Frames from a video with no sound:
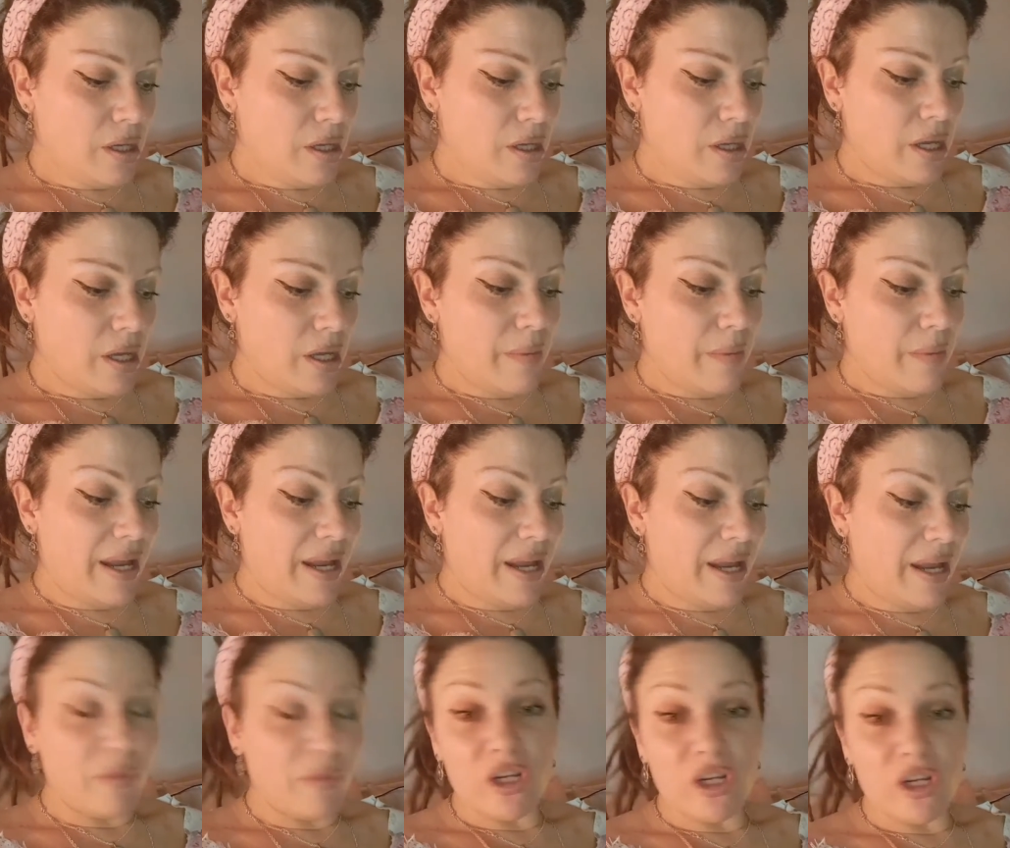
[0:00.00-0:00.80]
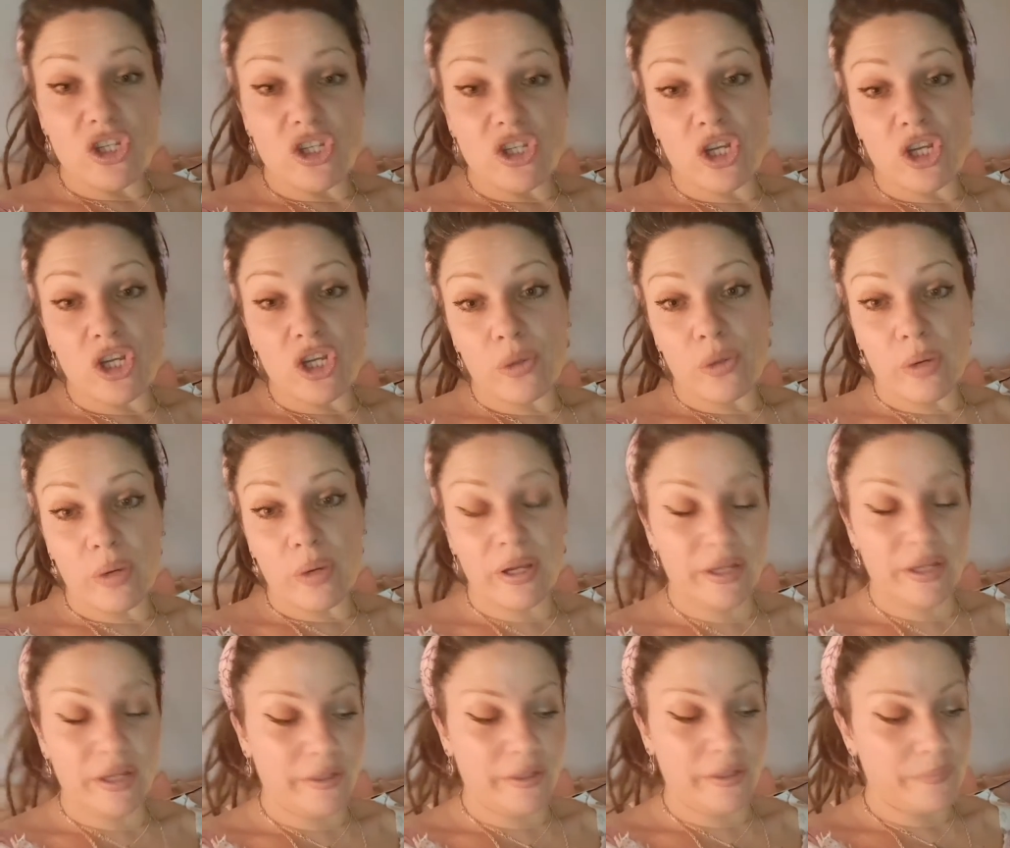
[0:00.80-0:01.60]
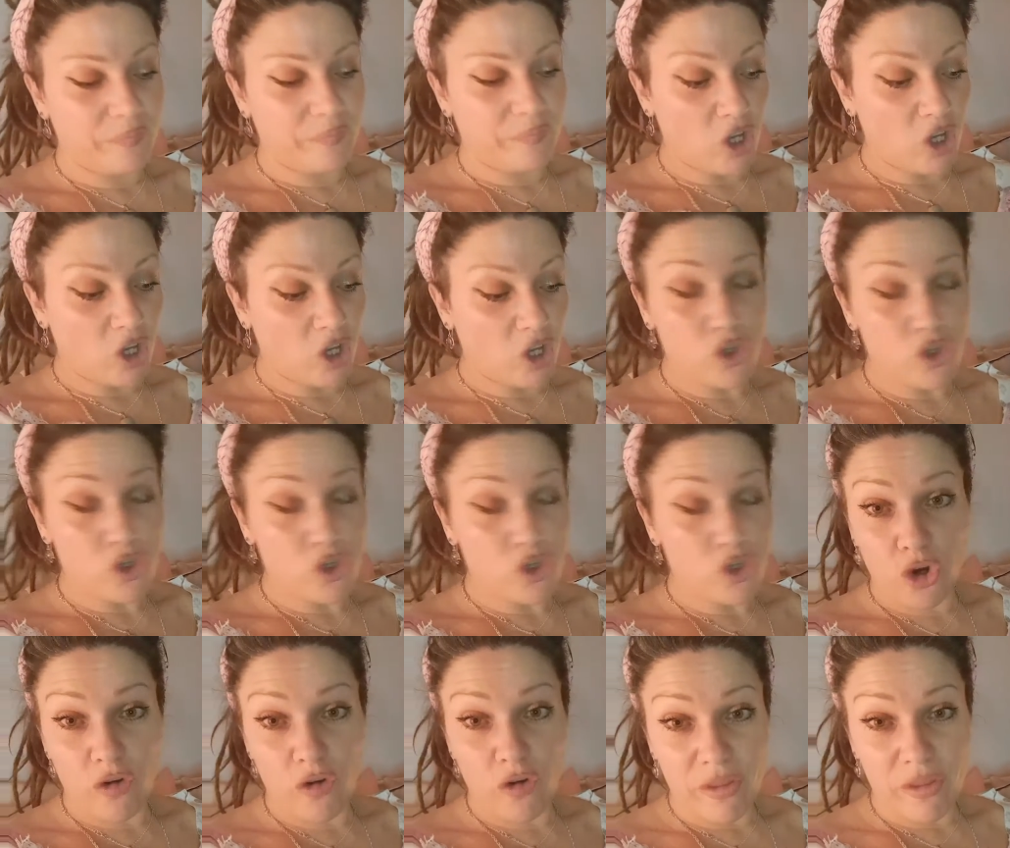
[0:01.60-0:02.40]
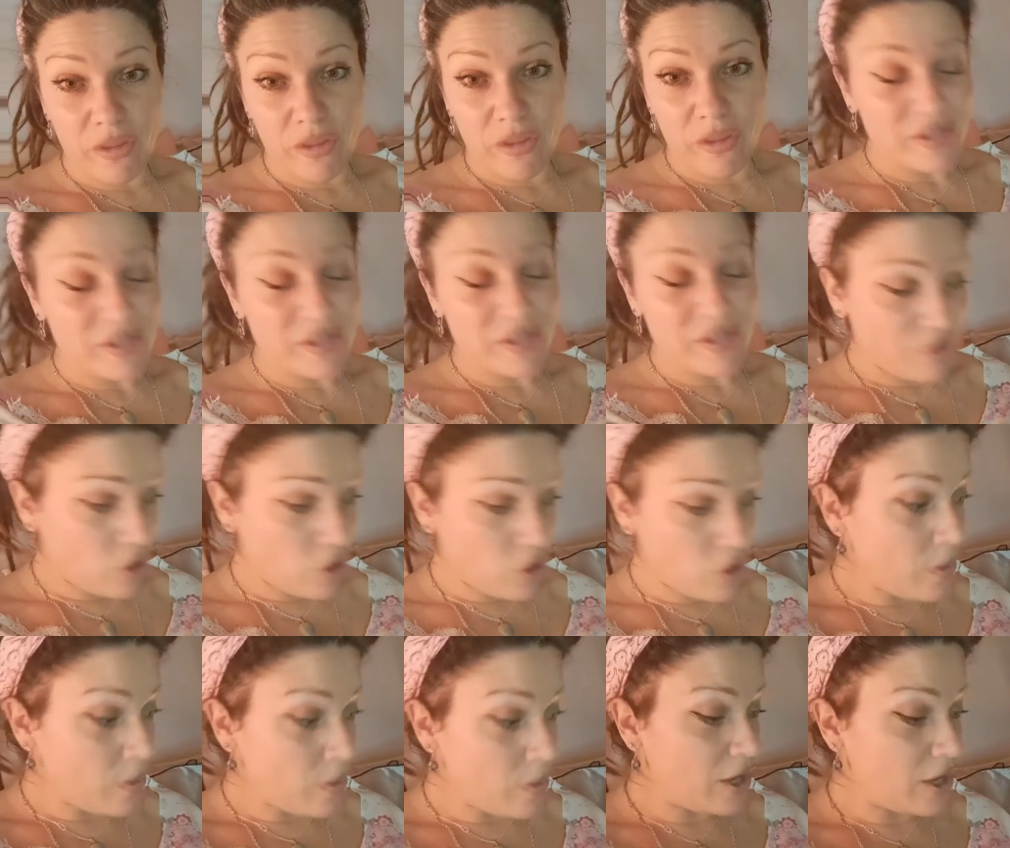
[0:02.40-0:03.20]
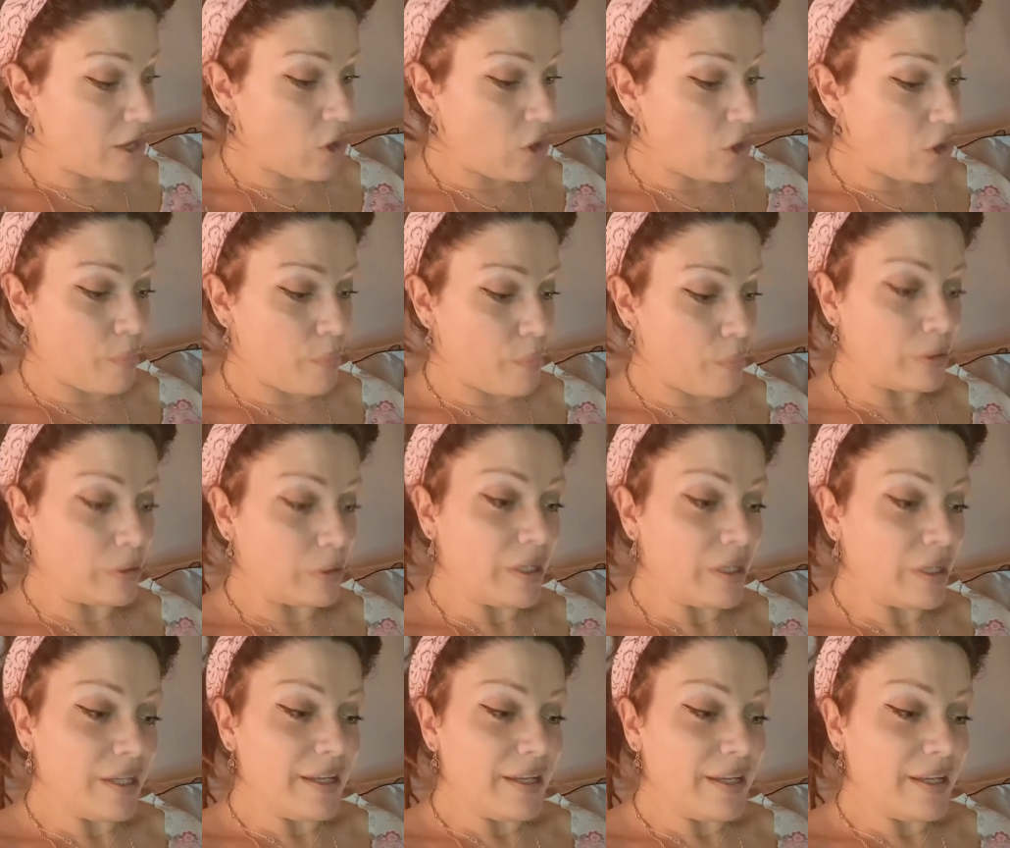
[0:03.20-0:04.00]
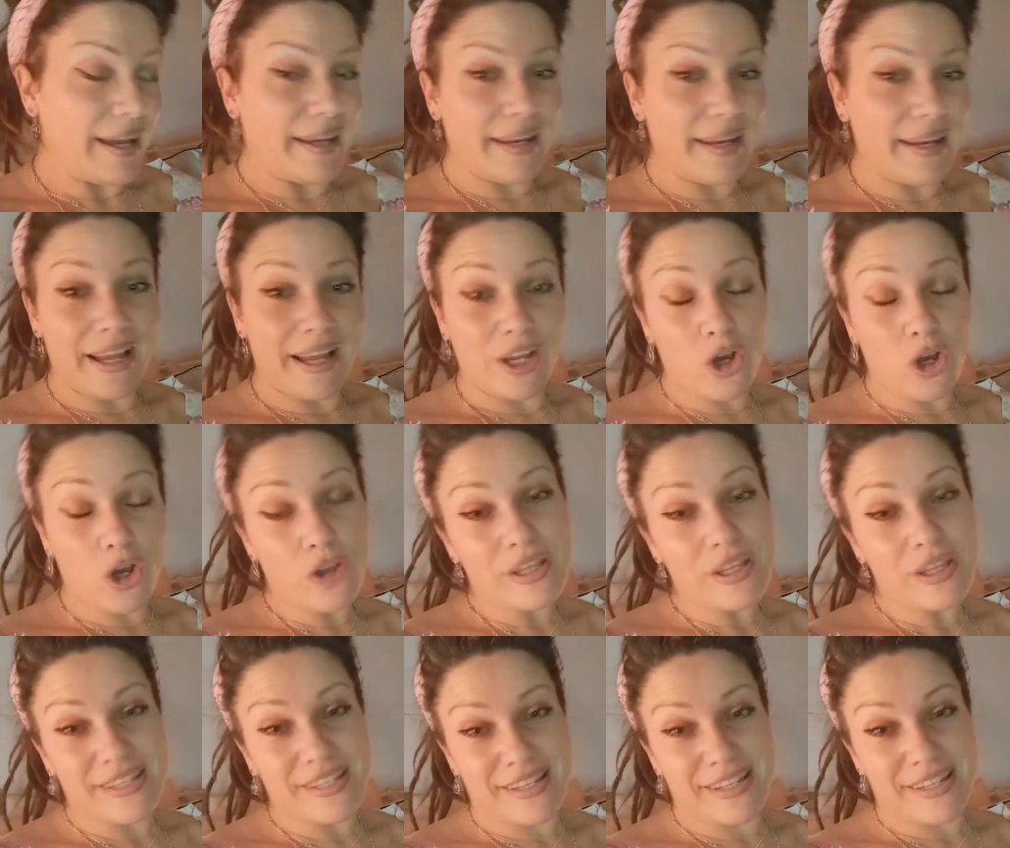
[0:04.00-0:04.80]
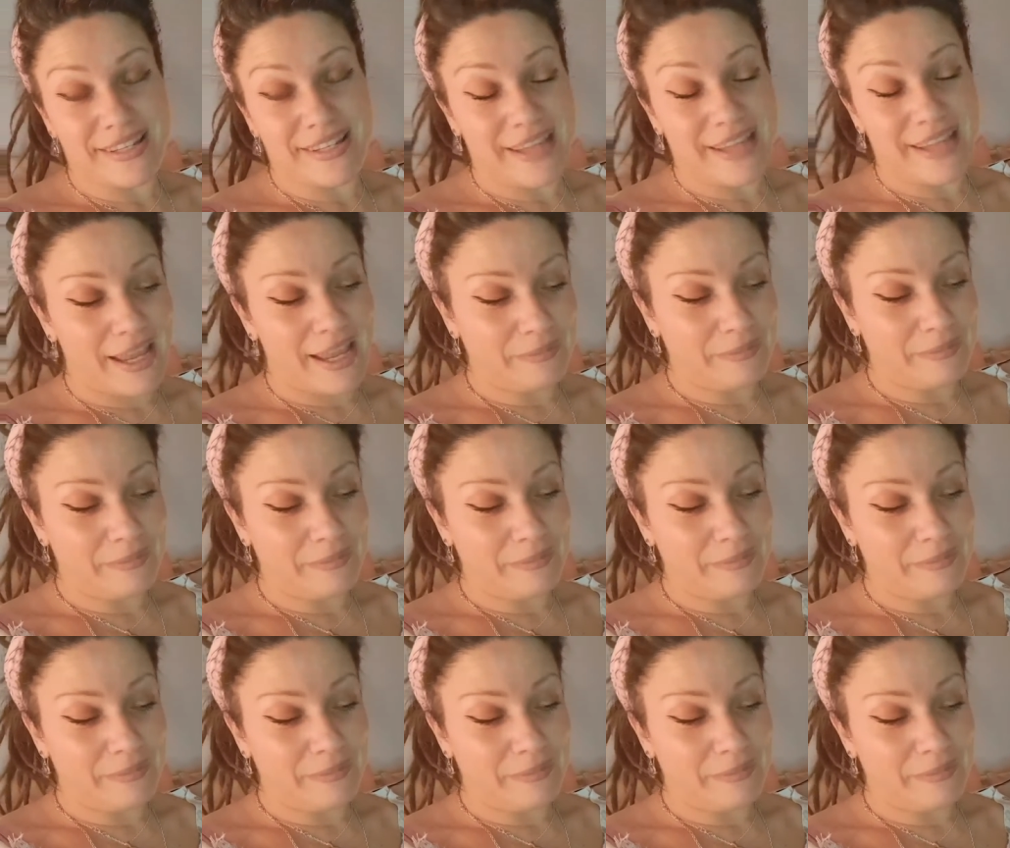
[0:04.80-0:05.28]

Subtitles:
And I am going to do a tour on them, because I've got quite a lot, and I got this today,